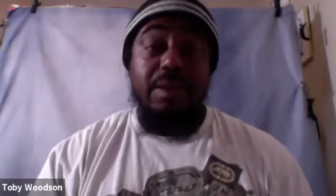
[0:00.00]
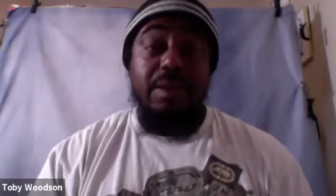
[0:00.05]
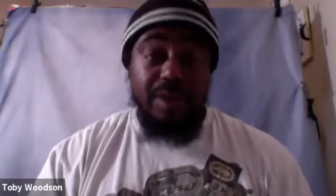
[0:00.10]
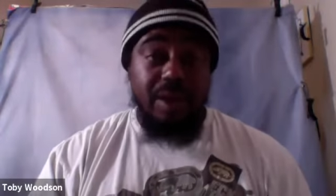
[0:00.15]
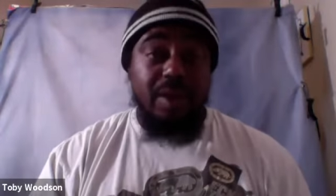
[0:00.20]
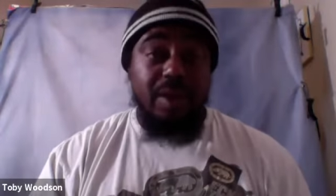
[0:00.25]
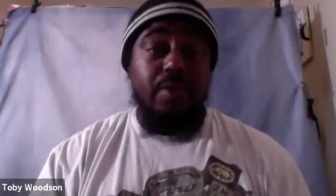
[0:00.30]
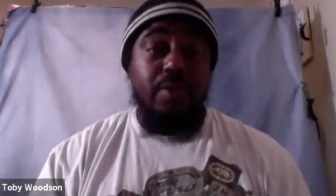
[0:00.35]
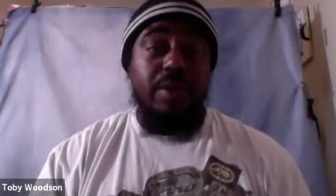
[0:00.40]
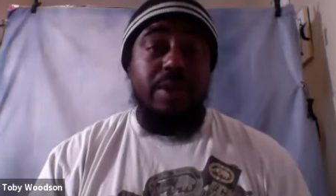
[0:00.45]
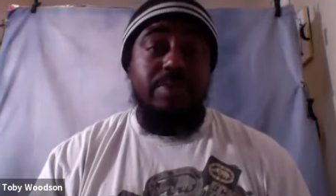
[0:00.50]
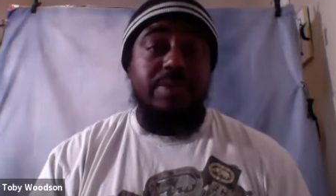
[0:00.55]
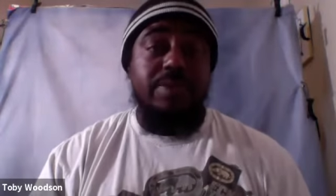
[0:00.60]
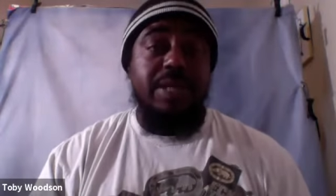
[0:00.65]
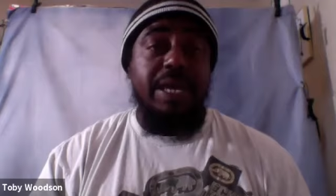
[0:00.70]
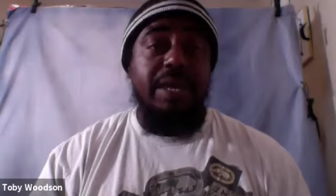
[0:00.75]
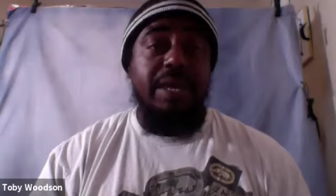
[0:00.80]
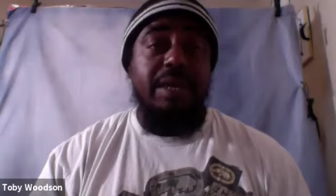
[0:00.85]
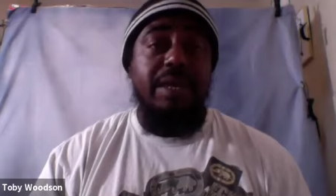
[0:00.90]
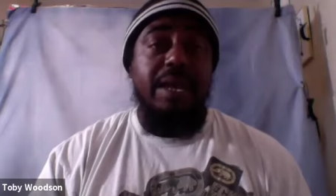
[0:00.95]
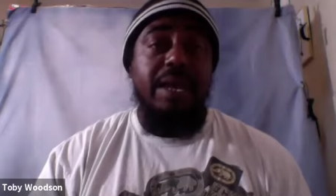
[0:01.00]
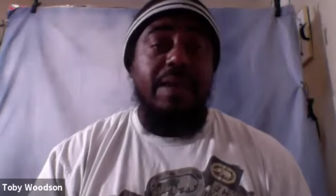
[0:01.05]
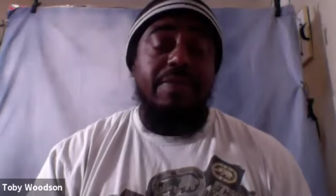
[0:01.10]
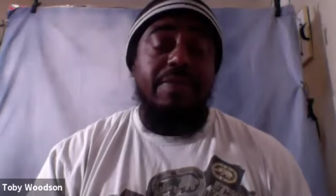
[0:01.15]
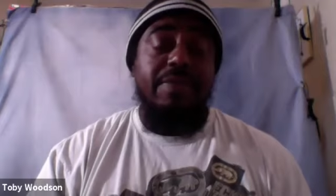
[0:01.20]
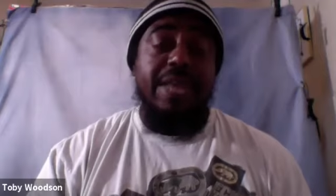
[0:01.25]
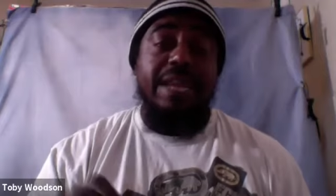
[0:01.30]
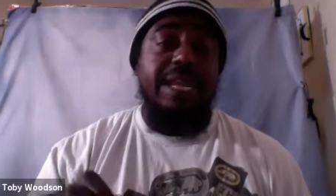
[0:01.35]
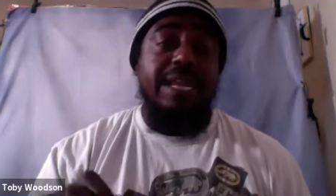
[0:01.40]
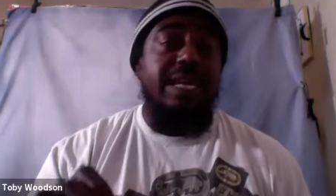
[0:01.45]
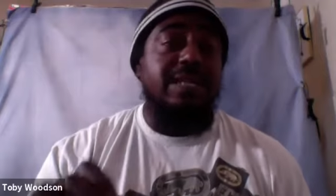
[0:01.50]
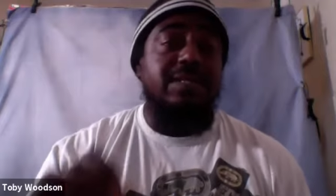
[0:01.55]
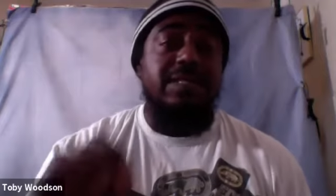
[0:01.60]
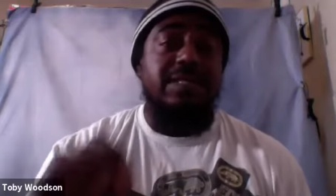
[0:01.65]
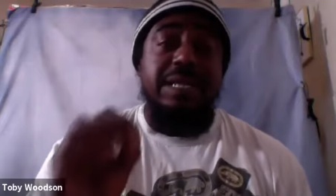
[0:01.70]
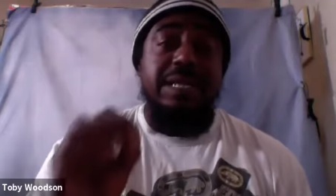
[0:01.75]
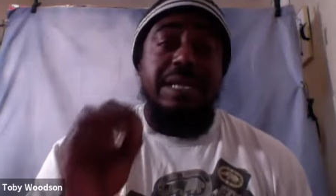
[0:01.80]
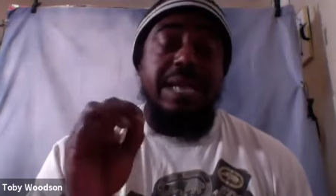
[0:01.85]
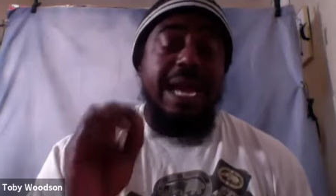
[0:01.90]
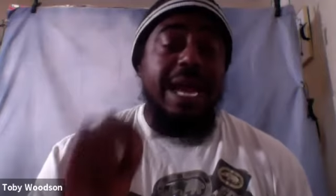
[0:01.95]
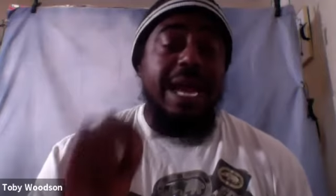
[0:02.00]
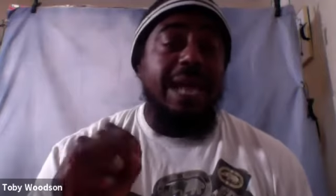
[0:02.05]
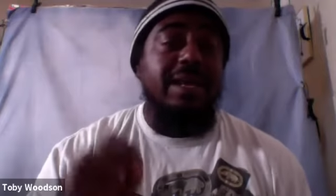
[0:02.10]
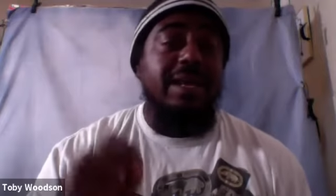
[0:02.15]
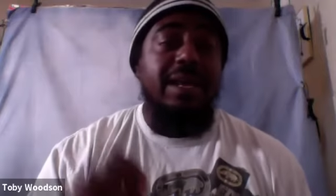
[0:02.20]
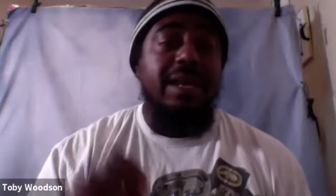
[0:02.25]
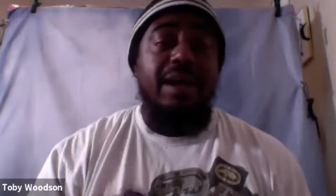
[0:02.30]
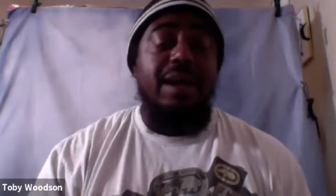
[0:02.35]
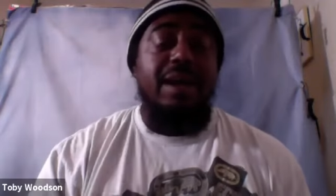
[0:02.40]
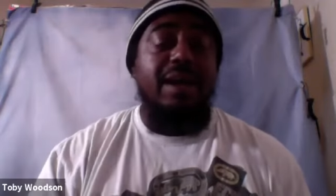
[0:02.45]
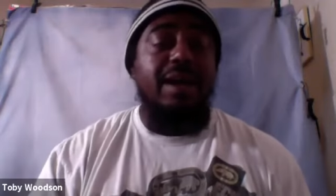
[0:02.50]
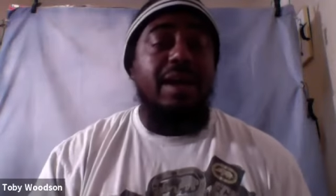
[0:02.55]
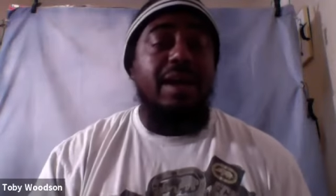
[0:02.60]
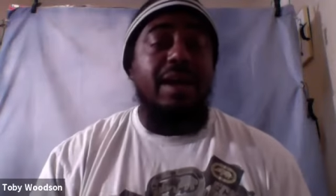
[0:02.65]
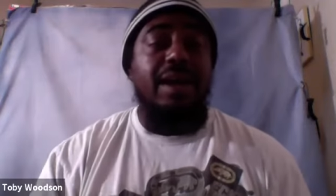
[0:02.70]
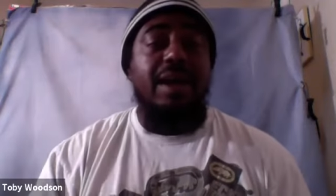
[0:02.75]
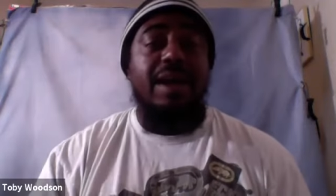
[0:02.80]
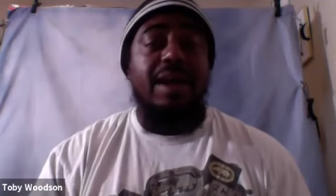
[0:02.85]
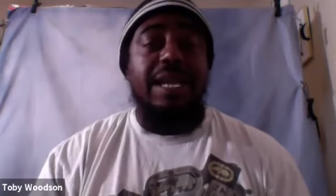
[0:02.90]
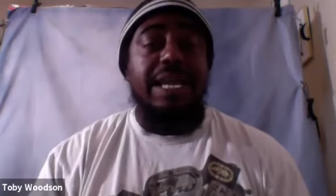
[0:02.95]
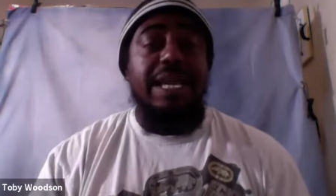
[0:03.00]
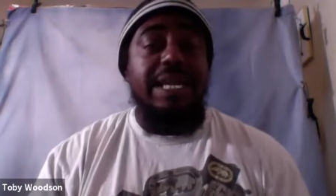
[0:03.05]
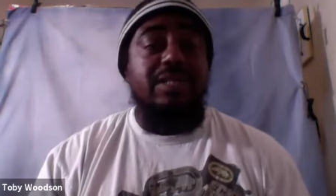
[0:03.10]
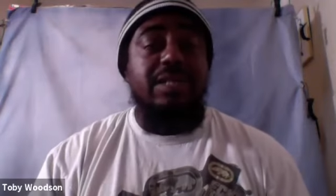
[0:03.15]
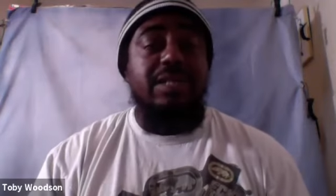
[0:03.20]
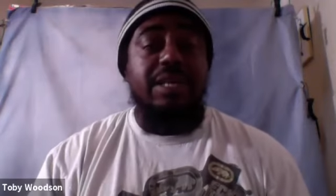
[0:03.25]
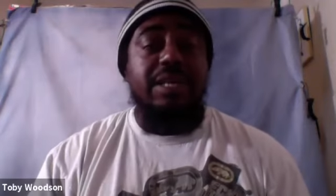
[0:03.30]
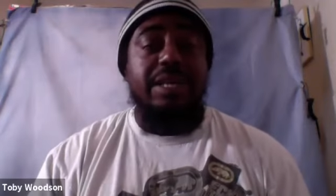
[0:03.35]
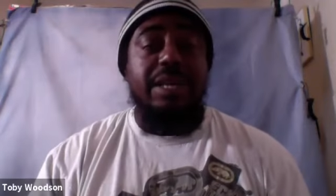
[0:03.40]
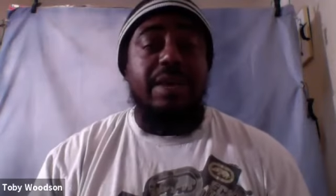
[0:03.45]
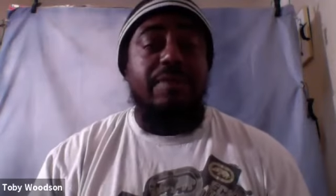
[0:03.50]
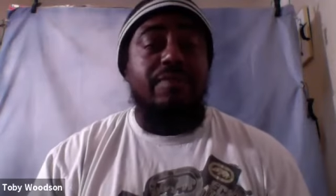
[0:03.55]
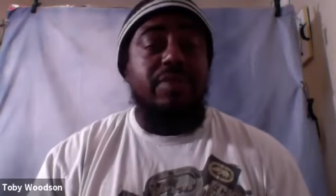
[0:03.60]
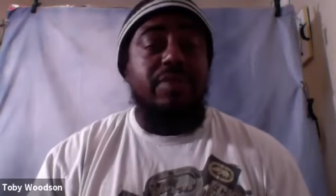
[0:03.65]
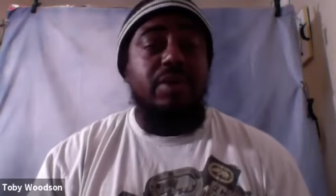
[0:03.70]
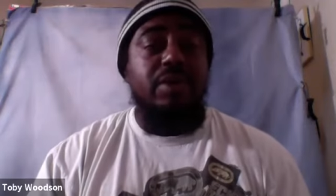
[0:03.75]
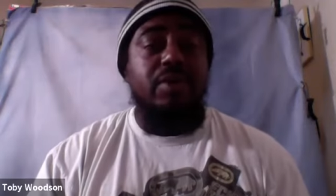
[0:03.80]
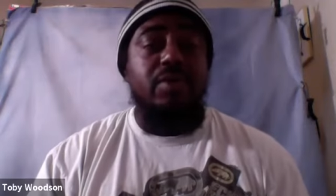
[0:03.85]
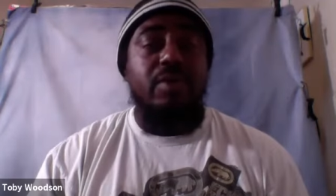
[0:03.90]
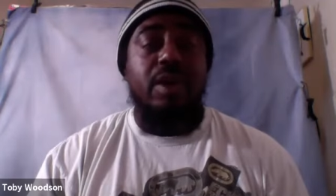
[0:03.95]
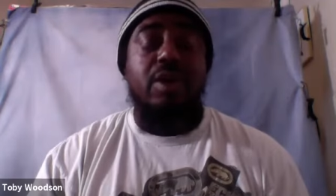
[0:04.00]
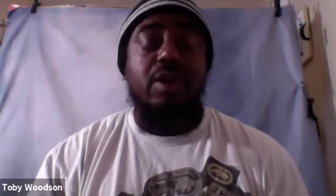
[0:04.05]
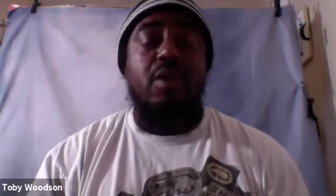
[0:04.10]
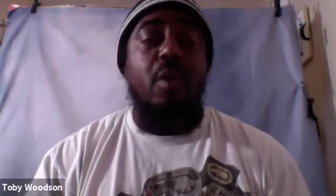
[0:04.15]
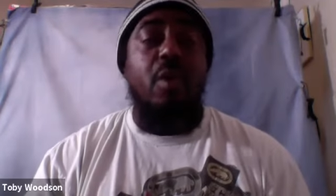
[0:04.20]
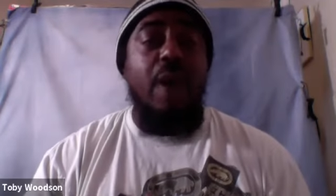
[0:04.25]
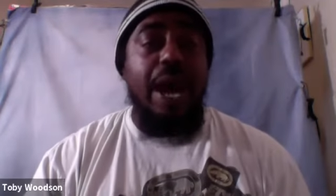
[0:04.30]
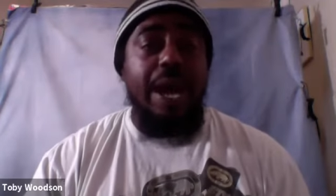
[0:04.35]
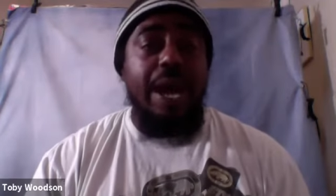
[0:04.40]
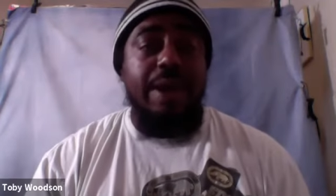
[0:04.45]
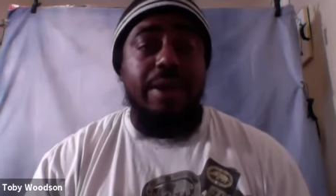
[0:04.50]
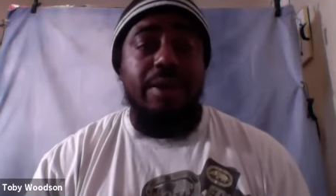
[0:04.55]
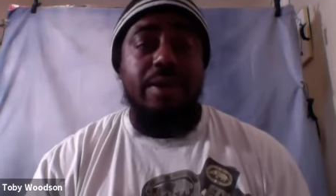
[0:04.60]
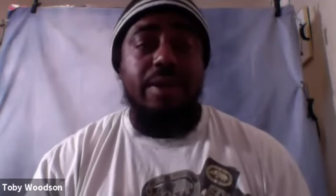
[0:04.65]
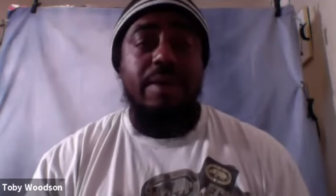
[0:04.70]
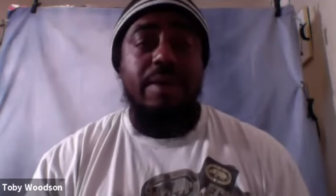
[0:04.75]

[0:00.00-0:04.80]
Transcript: You hear what I'm saying? That is not an easy gift to acquire